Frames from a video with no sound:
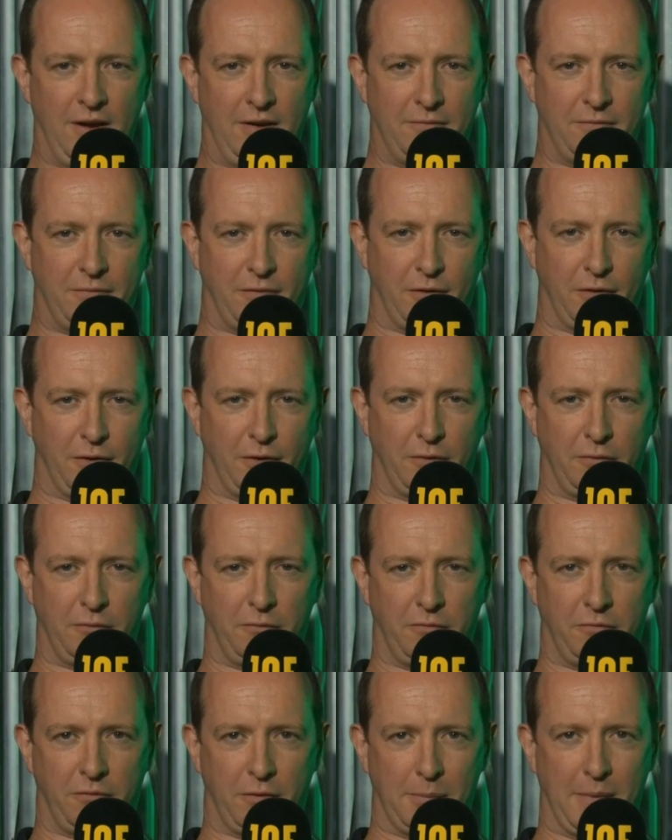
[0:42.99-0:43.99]
for
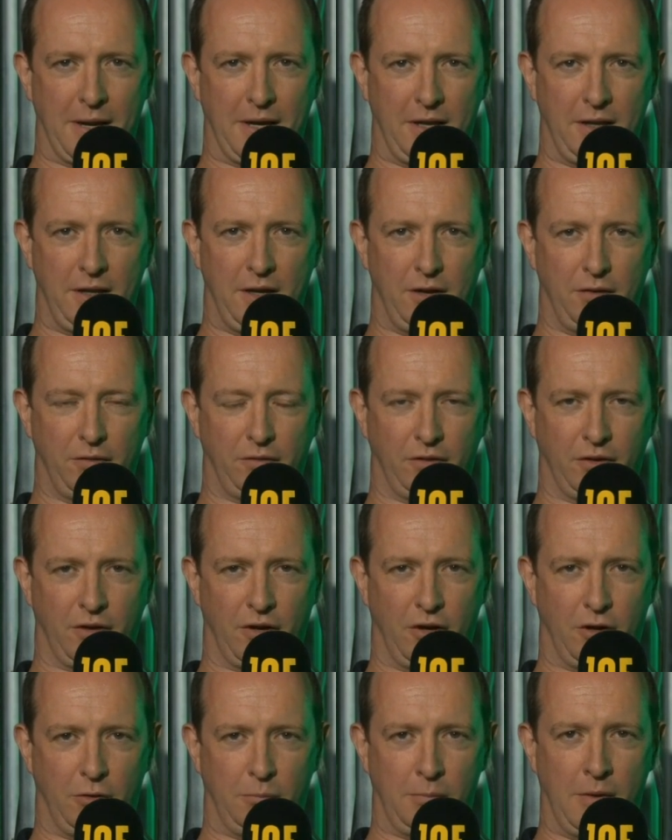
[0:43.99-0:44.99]
for many years to
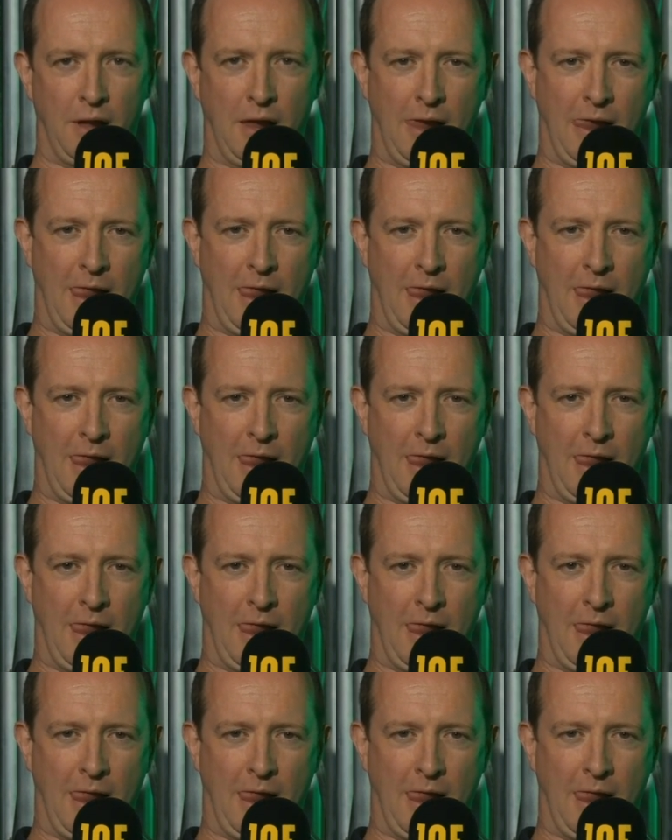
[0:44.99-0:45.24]
come.